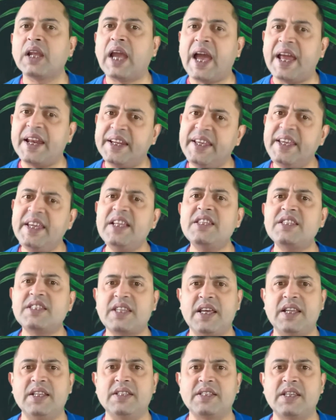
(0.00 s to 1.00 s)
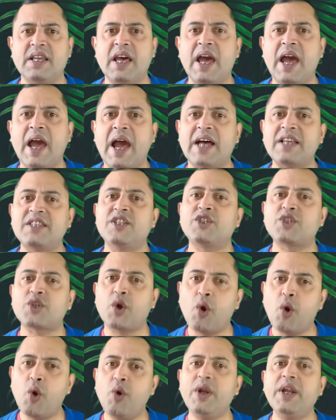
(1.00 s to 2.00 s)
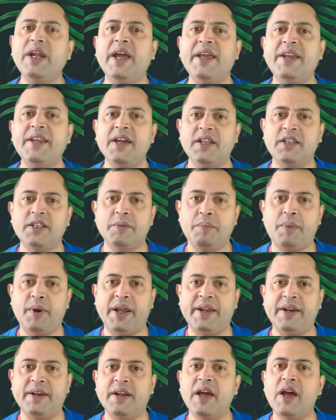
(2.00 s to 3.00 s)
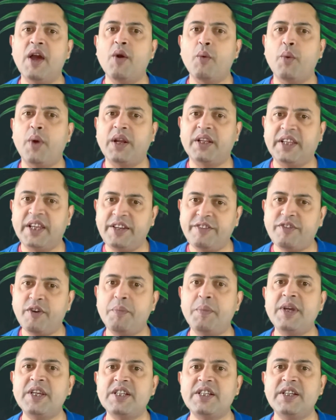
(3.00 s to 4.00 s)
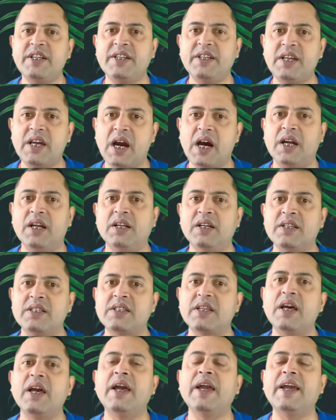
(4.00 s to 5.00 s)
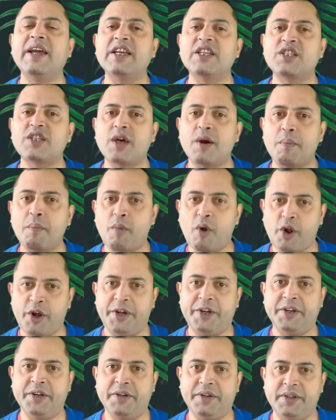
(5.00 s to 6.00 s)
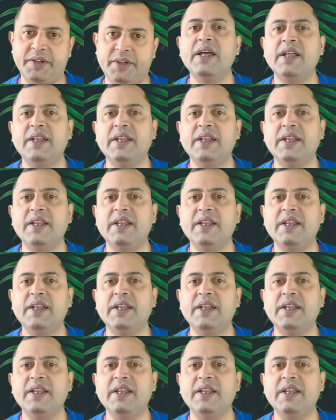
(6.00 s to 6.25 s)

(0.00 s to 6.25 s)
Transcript: And each sense has its own area in the brain where the information it garners is monitored.